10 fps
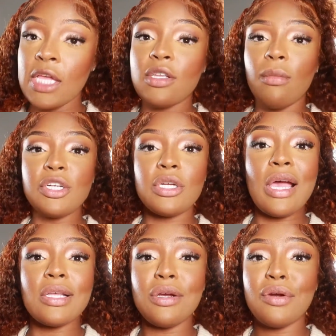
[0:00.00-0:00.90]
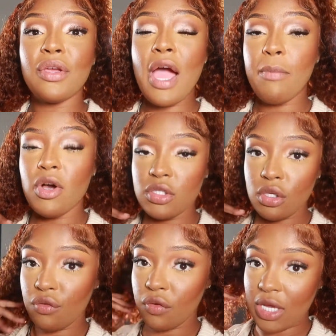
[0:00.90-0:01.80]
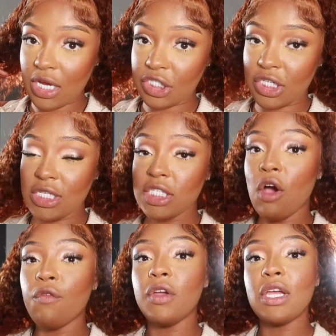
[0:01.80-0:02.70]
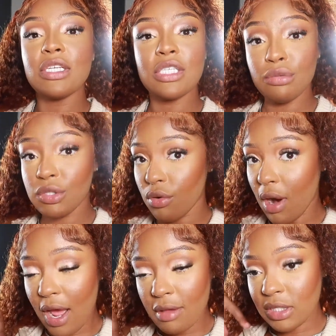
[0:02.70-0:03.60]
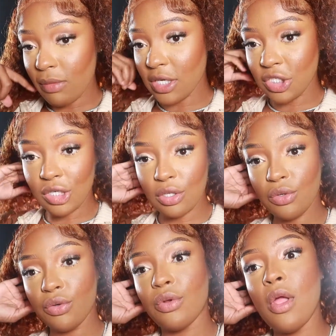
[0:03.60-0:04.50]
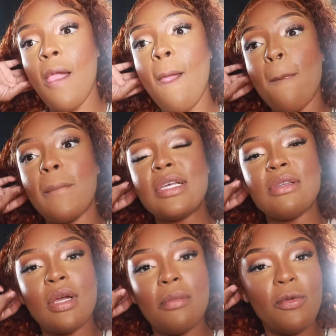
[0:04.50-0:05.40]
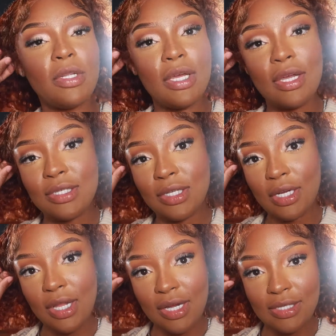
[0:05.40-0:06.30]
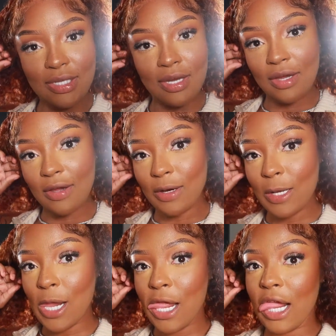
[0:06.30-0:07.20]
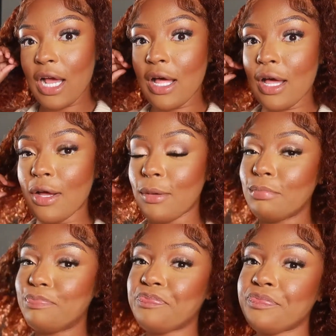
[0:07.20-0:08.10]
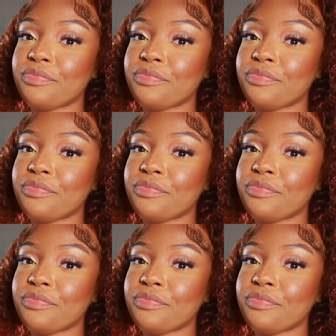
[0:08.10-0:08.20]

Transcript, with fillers: so make sure y'all turn on y'all post notifications don't forget to subscribe to my channel because i'm coming with the content like i said um